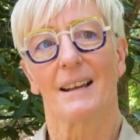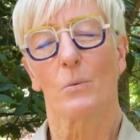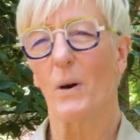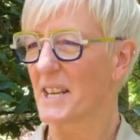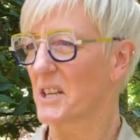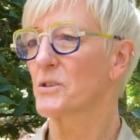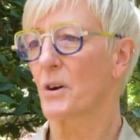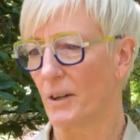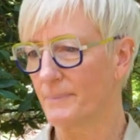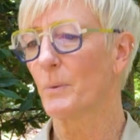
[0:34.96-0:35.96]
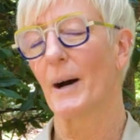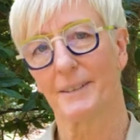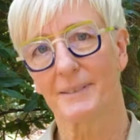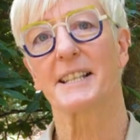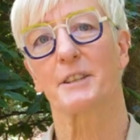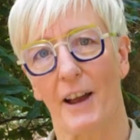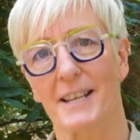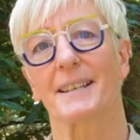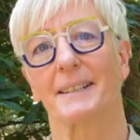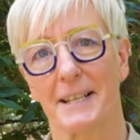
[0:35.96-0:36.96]
Weed control. Well, let's
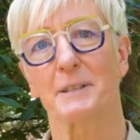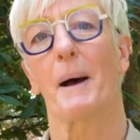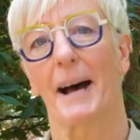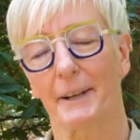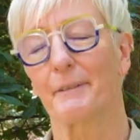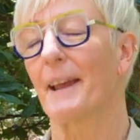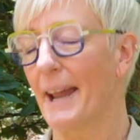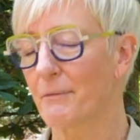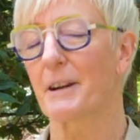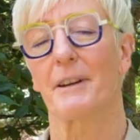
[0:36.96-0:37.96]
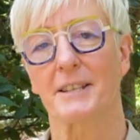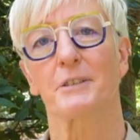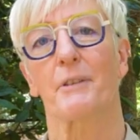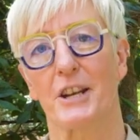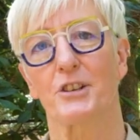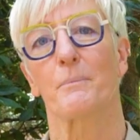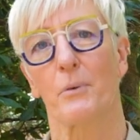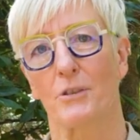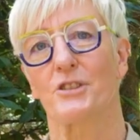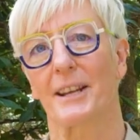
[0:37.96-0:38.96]
face it, it's part of every restoration
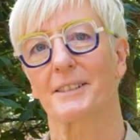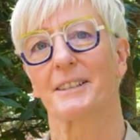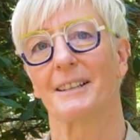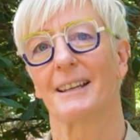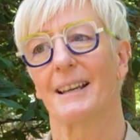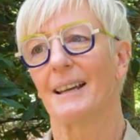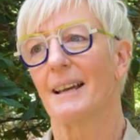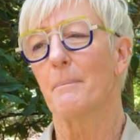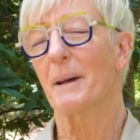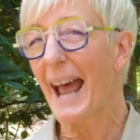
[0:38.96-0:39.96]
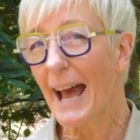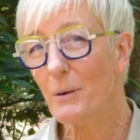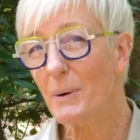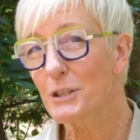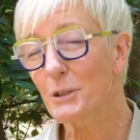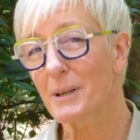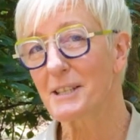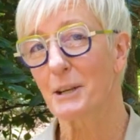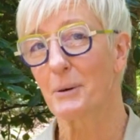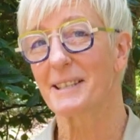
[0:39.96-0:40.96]
project. But how do we do it
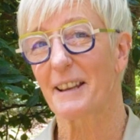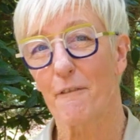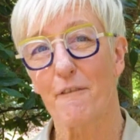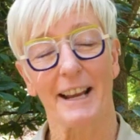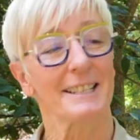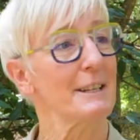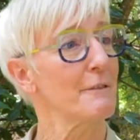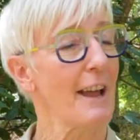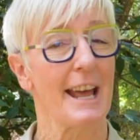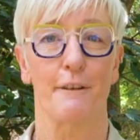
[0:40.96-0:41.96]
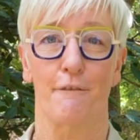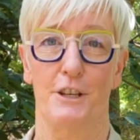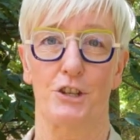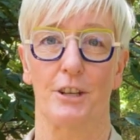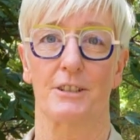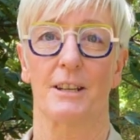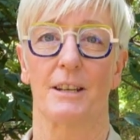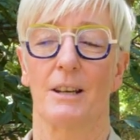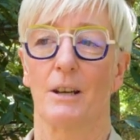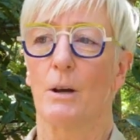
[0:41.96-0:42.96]
so it's effective and efficient?
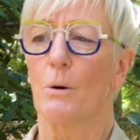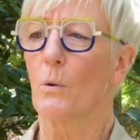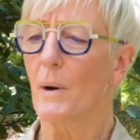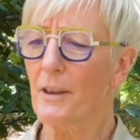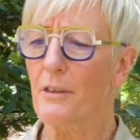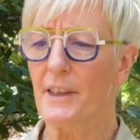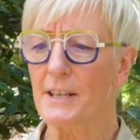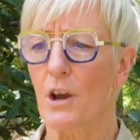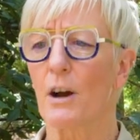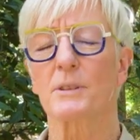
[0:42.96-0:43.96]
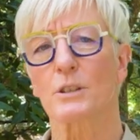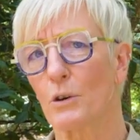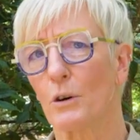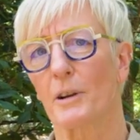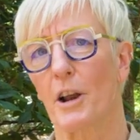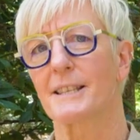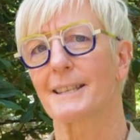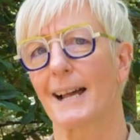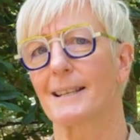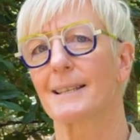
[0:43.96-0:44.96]
Well, one of the things I was taught when I
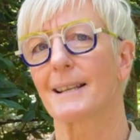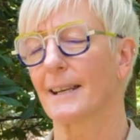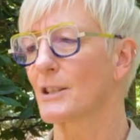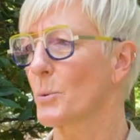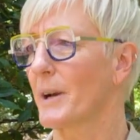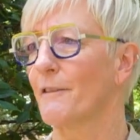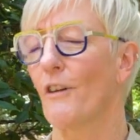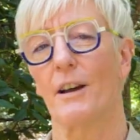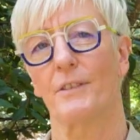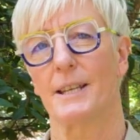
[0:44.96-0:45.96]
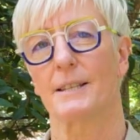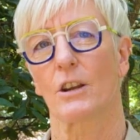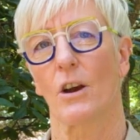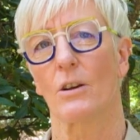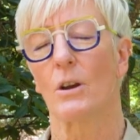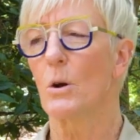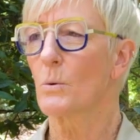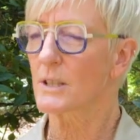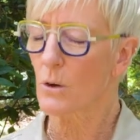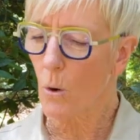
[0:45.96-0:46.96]
started studying 25 years ago
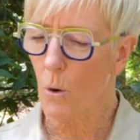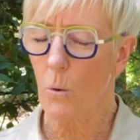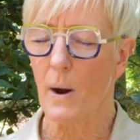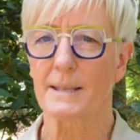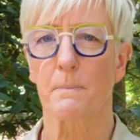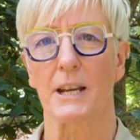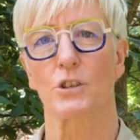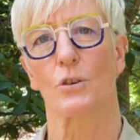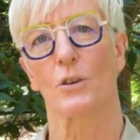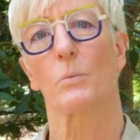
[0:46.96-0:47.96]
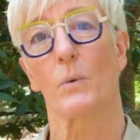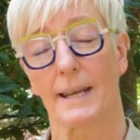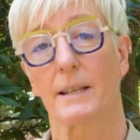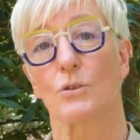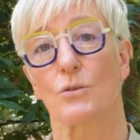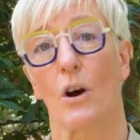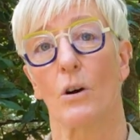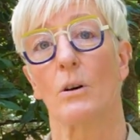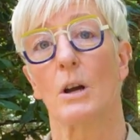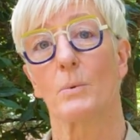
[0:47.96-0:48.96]
was to always make sure that weed
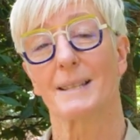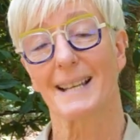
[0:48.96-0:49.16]
control was